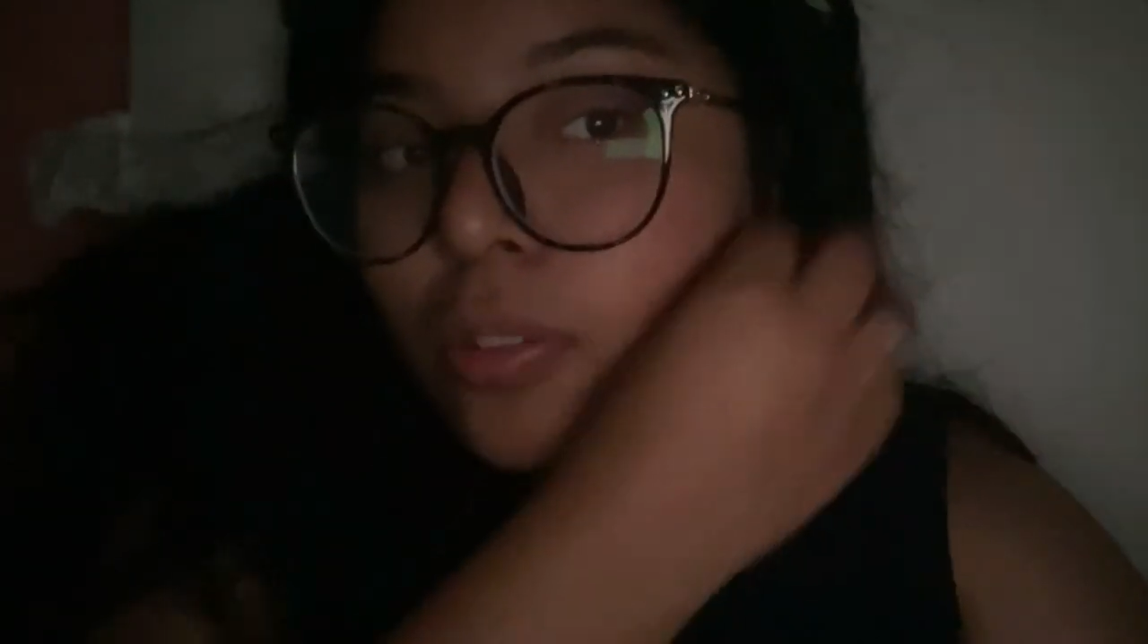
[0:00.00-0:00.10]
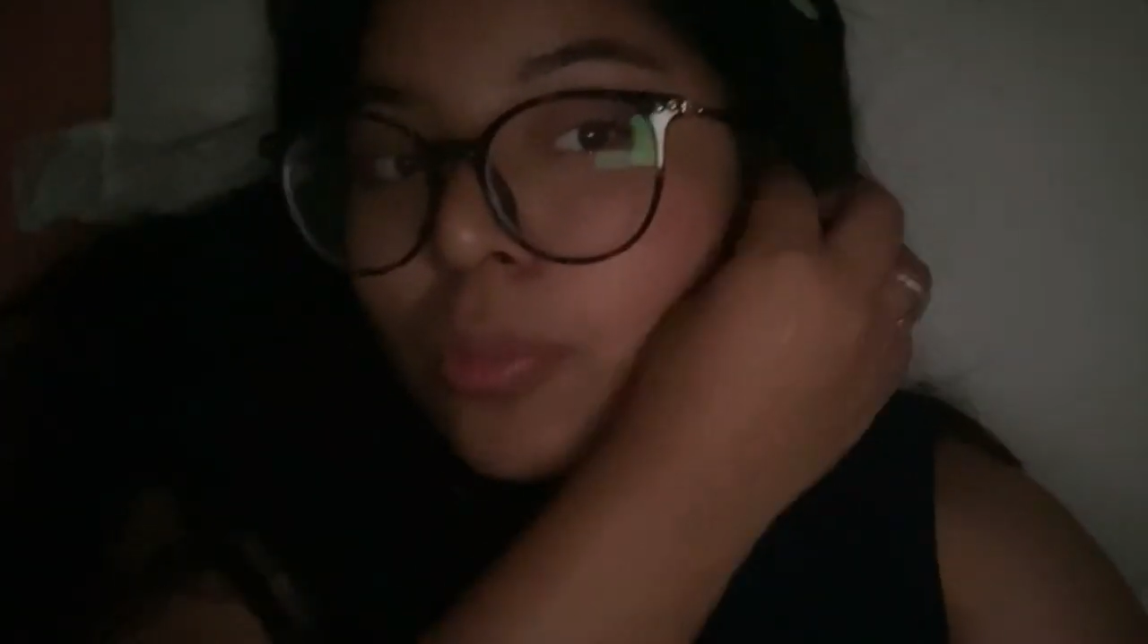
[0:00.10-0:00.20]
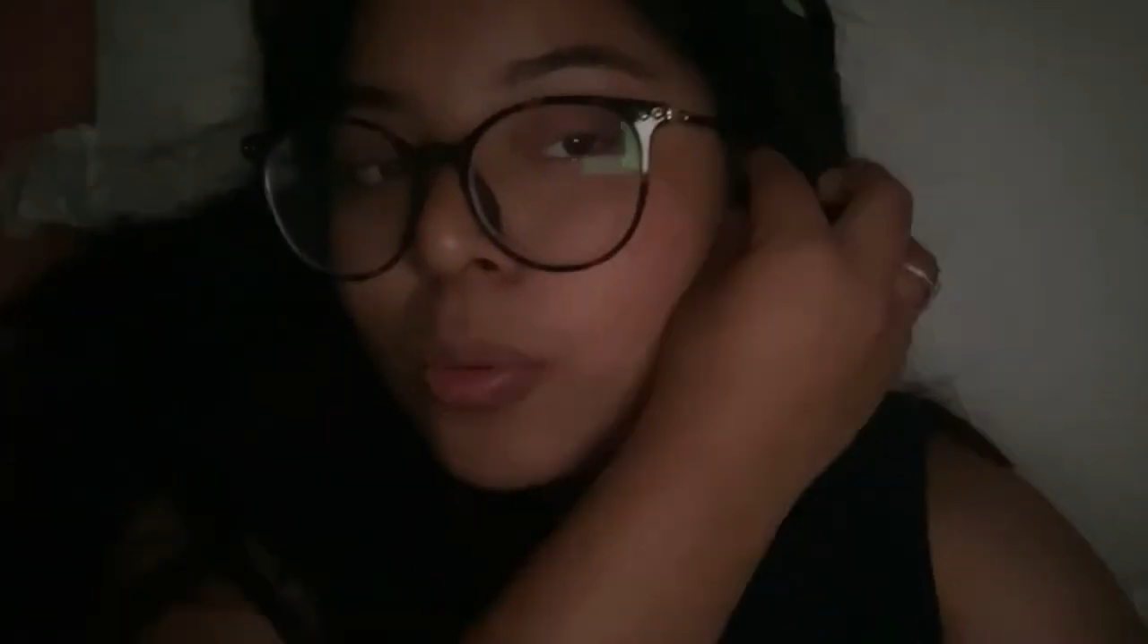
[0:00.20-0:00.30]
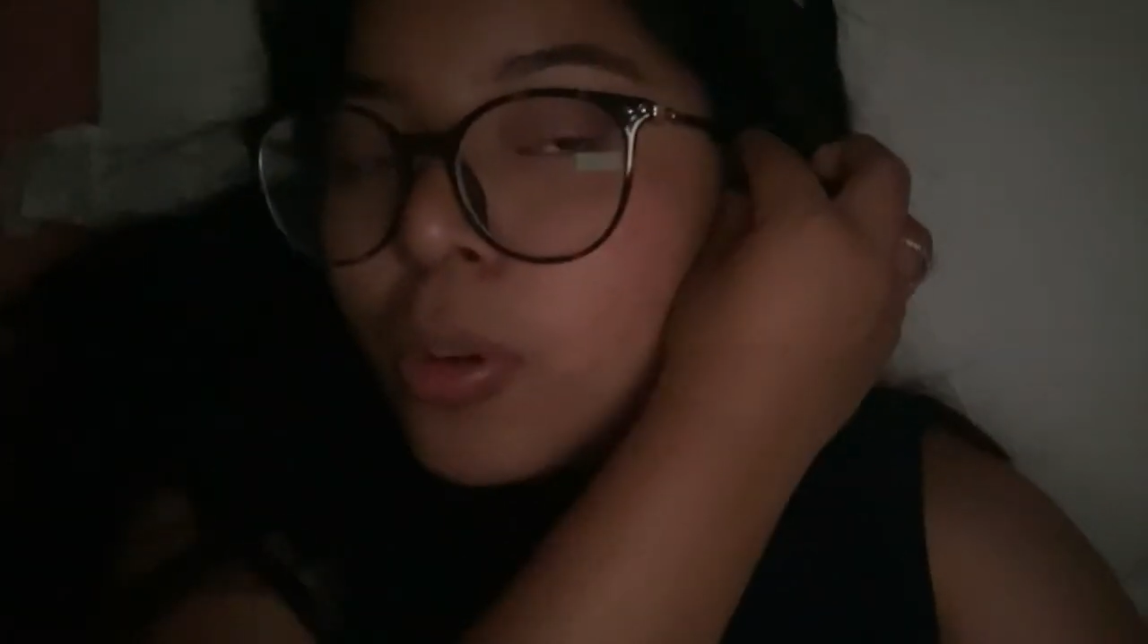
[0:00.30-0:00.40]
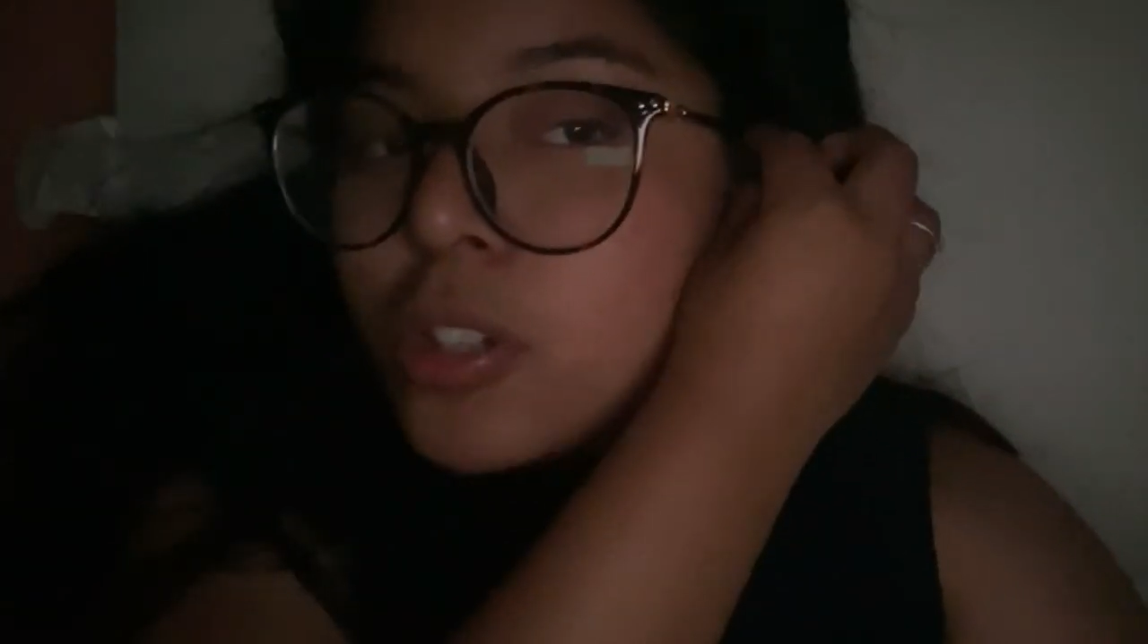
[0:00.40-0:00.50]

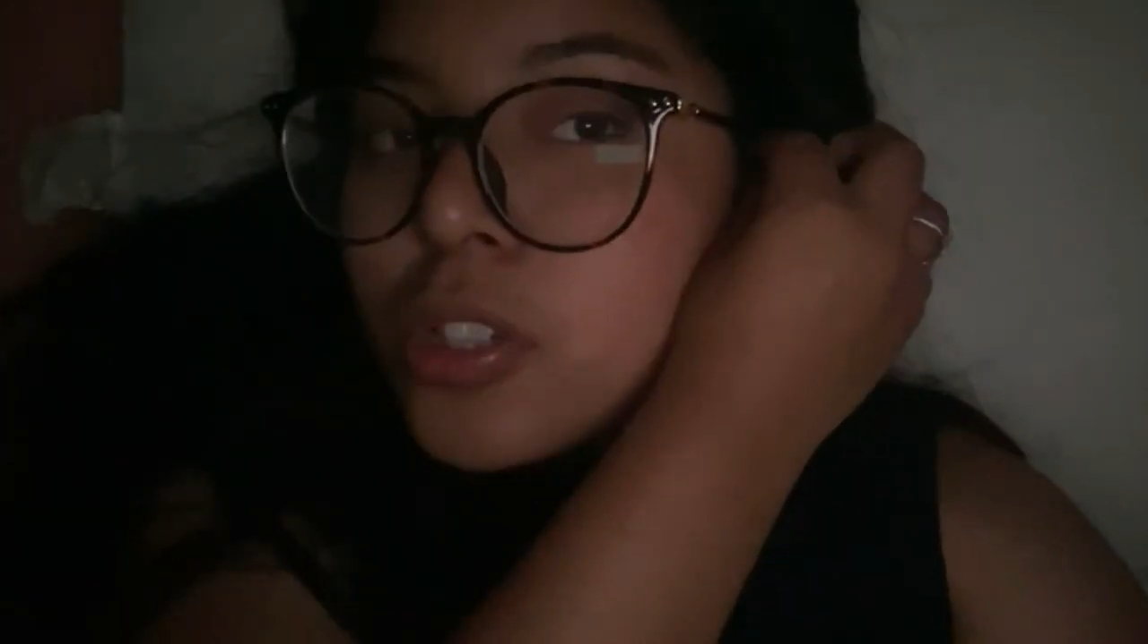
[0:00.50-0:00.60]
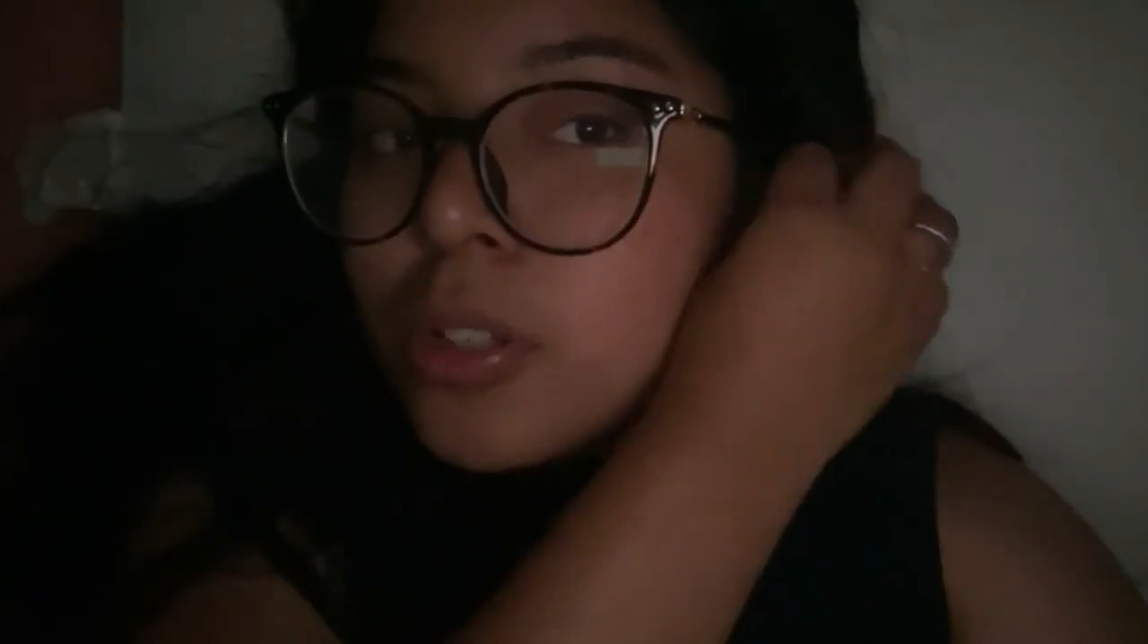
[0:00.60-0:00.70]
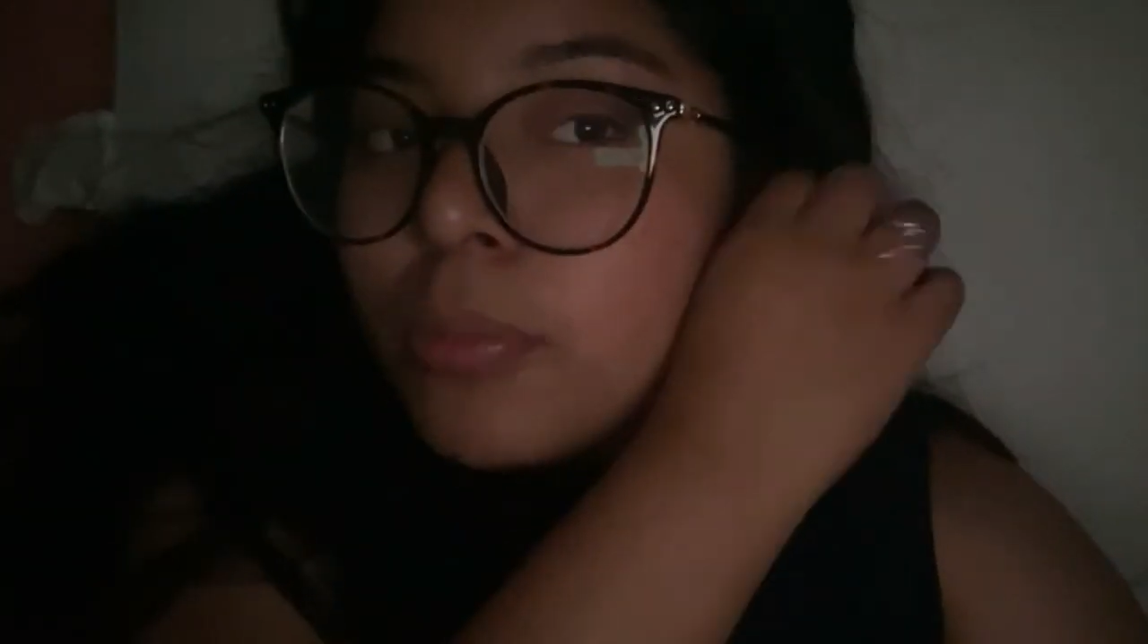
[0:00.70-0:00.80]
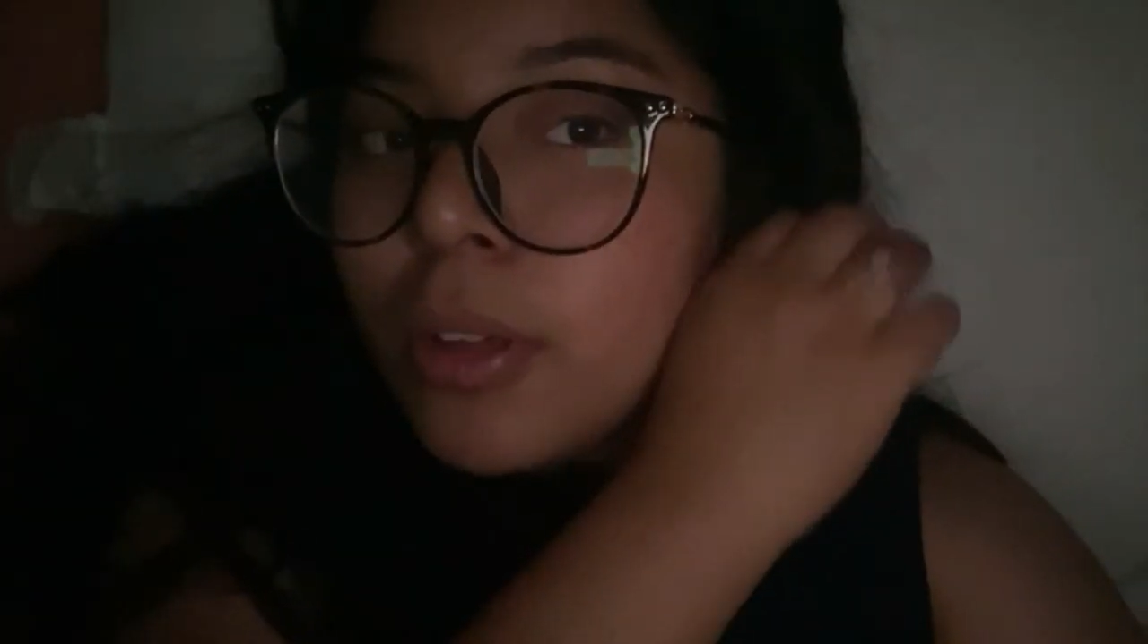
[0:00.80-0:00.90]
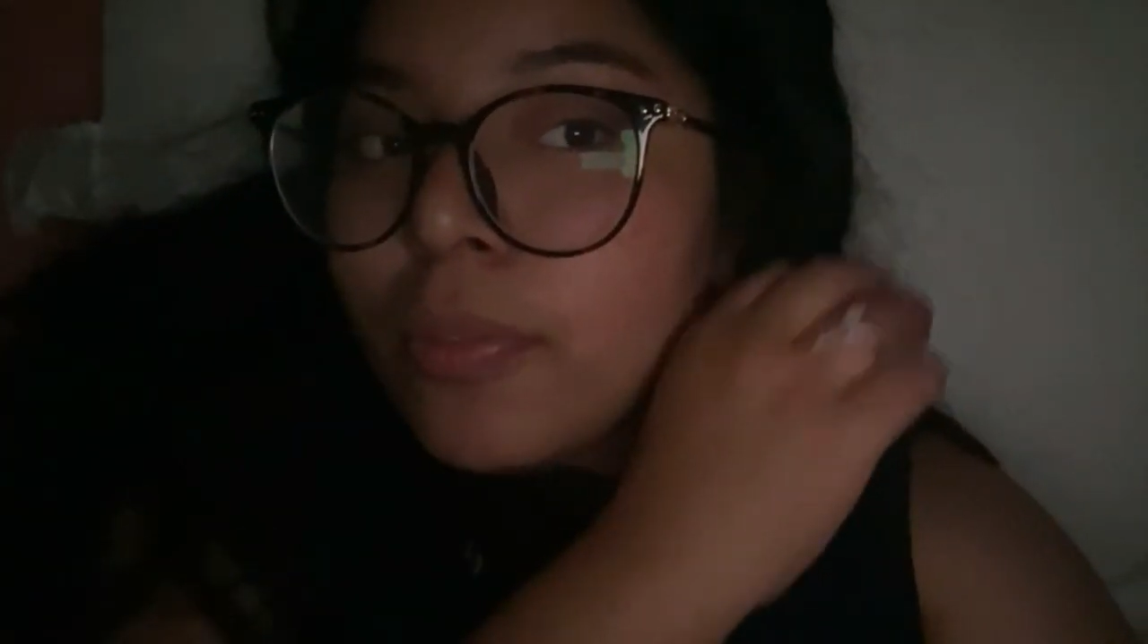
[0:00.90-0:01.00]
for
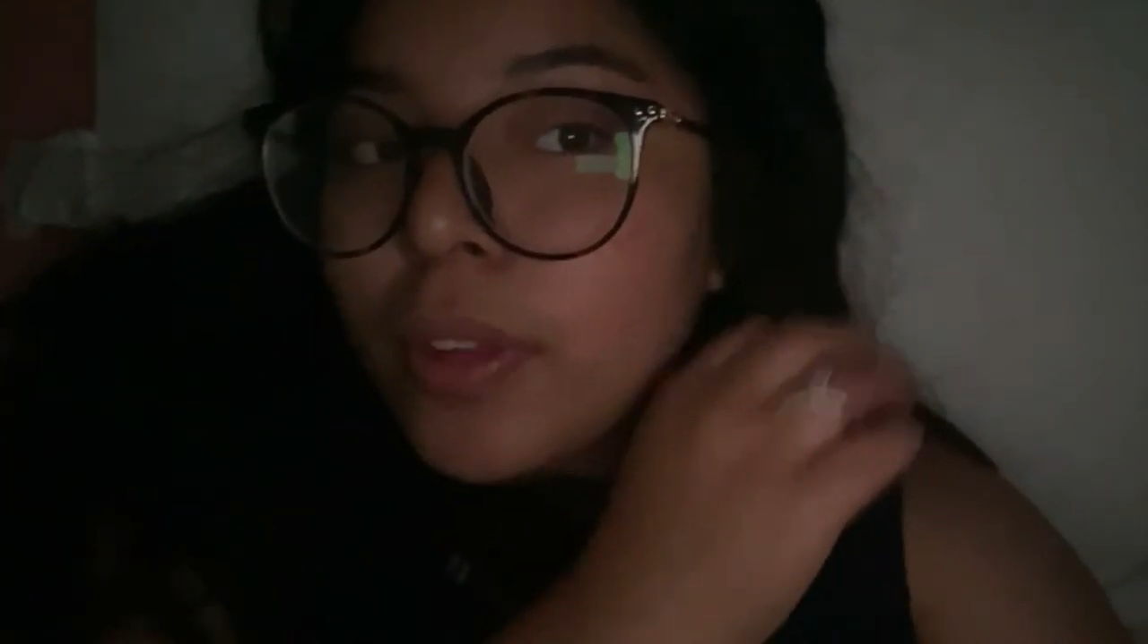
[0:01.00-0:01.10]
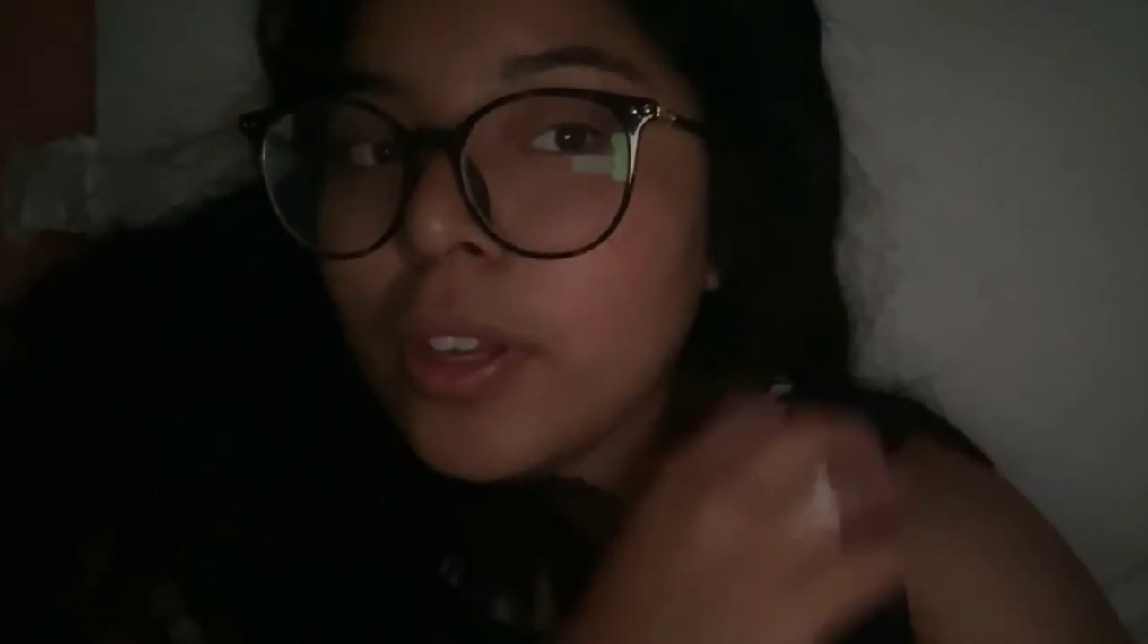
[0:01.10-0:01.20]
watching my